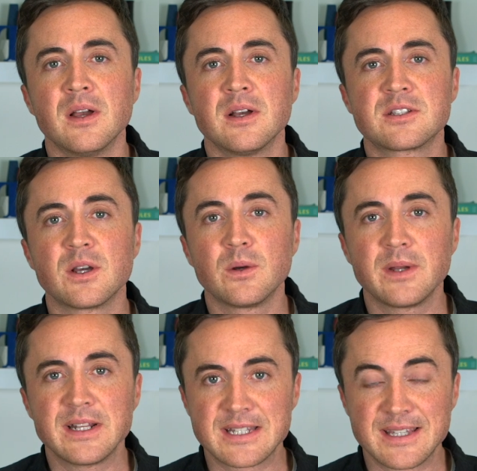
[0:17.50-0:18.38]
So
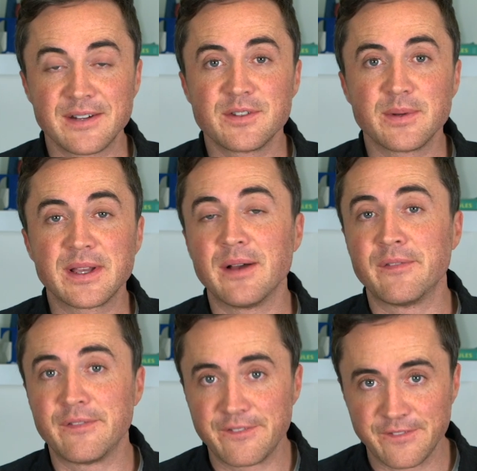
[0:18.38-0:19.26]
instead of doing a
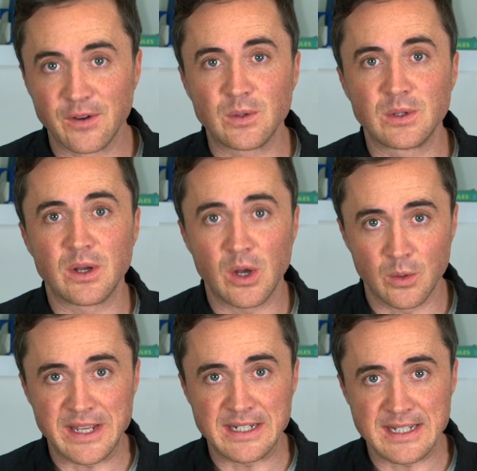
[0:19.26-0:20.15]
full
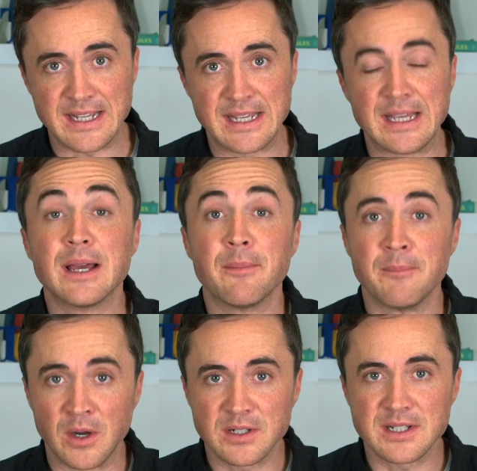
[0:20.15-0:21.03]
OET
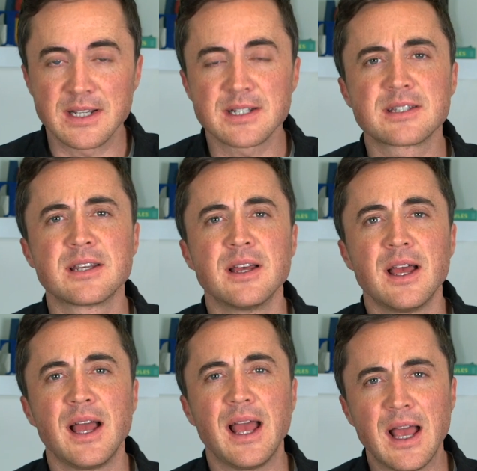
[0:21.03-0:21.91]
mock test,
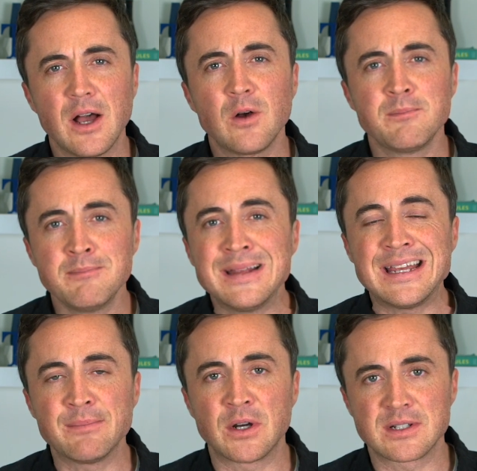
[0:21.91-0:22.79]
our
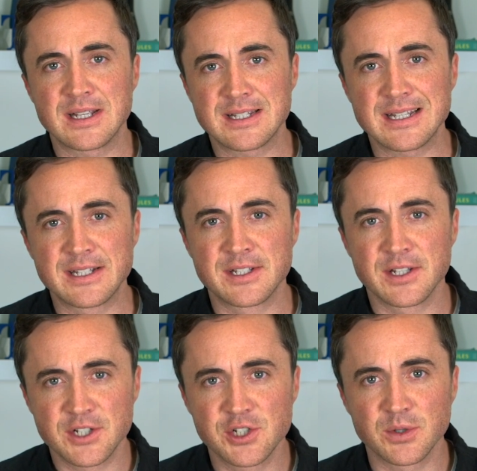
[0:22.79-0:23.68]
mini mock test is
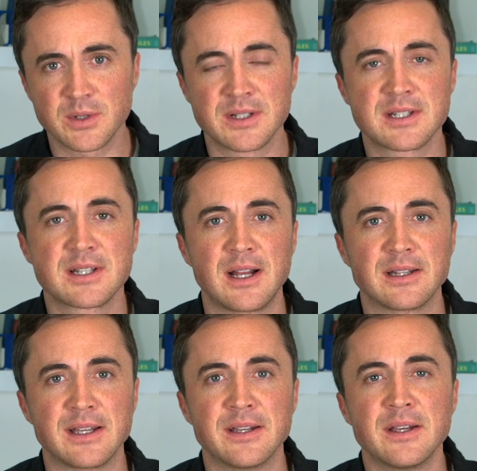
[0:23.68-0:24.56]
shortened
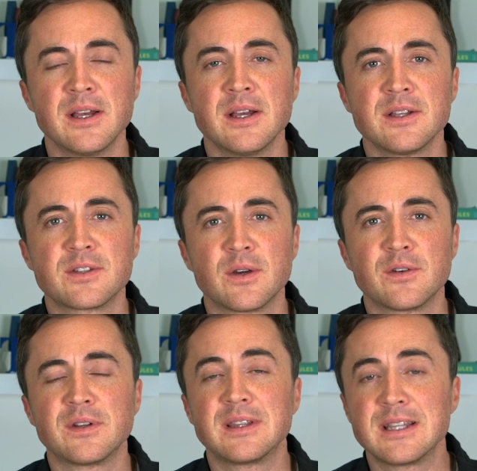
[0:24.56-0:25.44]
slightly. So
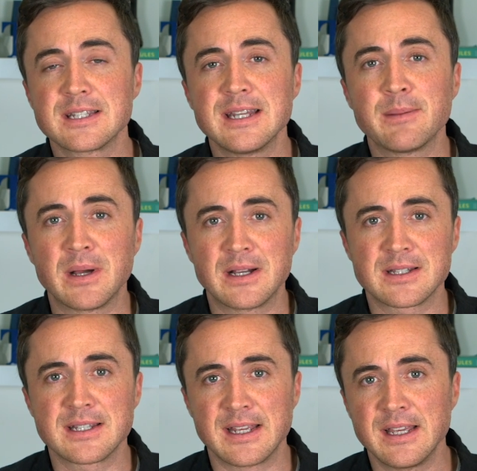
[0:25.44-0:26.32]
for listening part
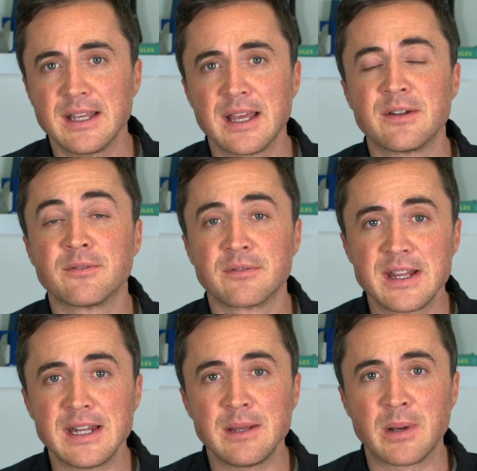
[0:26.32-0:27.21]
C and
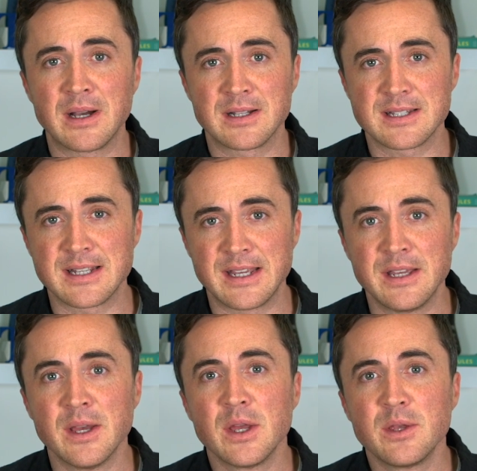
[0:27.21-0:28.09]
reading part
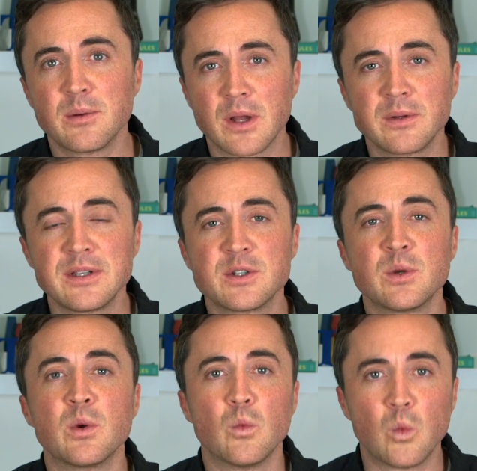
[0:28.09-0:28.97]
C, you will only
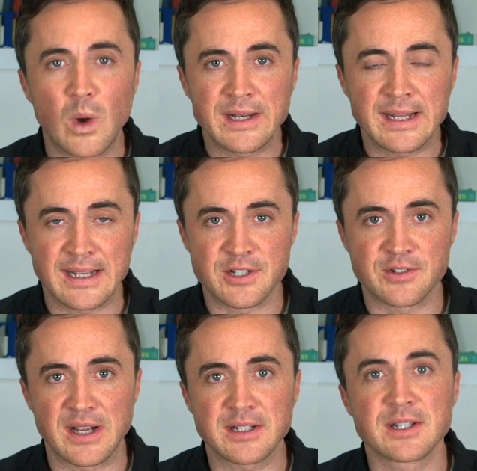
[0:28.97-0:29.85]
do one
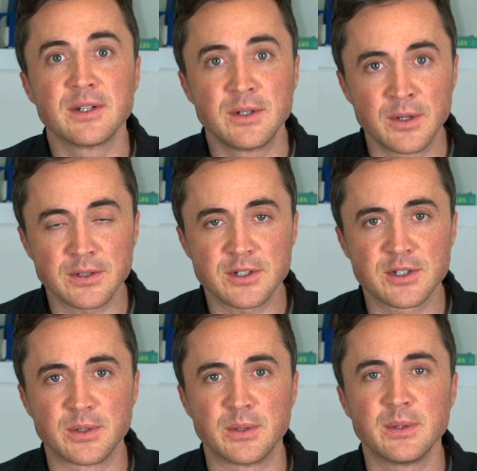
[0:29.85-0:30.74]
extract, not
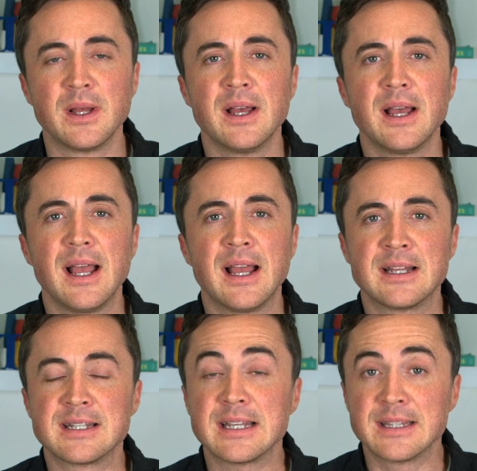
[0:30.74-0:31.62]
two.
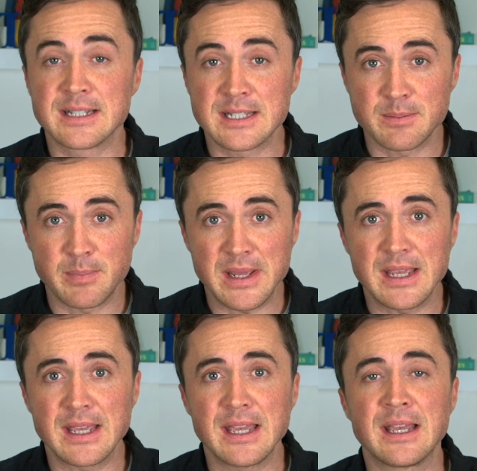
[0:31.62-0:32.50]
And in the
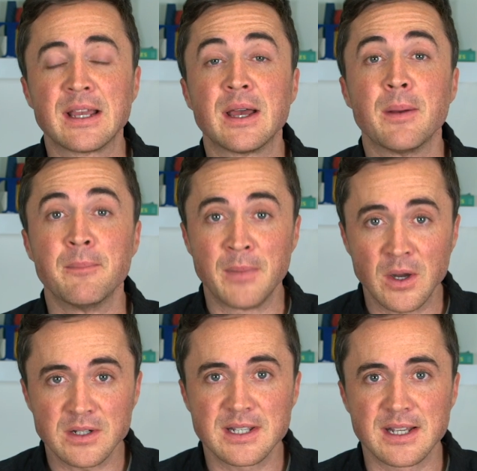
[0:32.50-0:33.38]
speaking
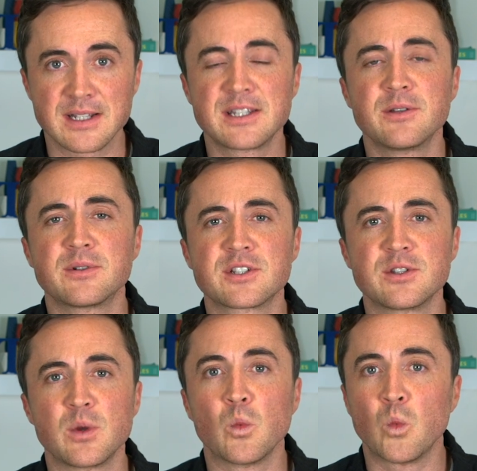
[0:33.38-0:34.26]
mock test, you'll just
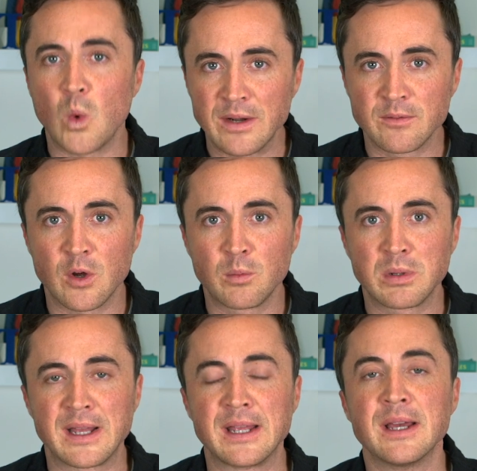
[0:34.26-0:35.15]
do one role
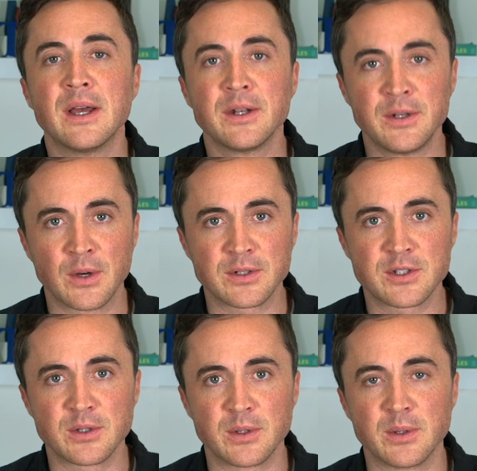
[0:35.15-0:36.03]
play, not
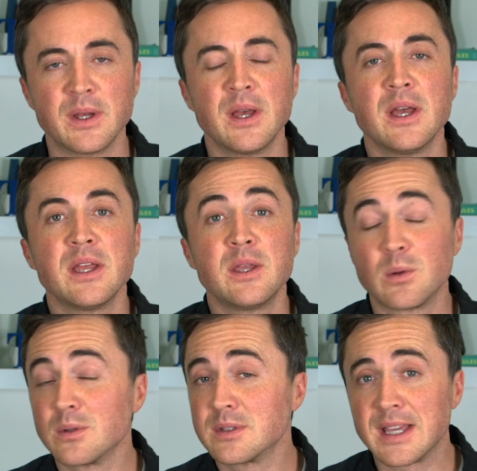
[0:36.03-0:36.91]
two. You
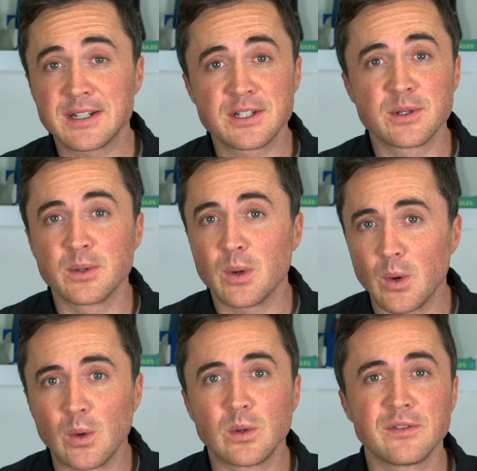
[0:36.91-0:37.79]
will get to do
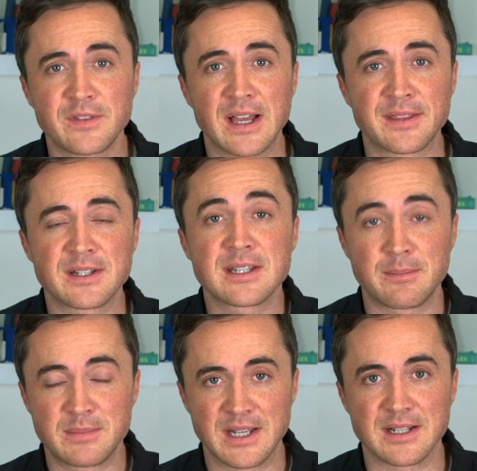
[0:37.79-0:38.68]
all of the other
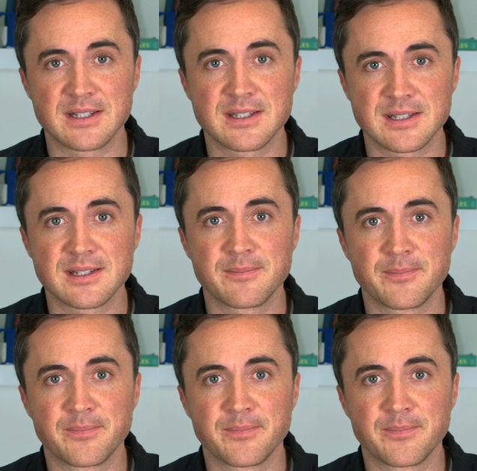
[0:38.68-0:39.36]
subtests.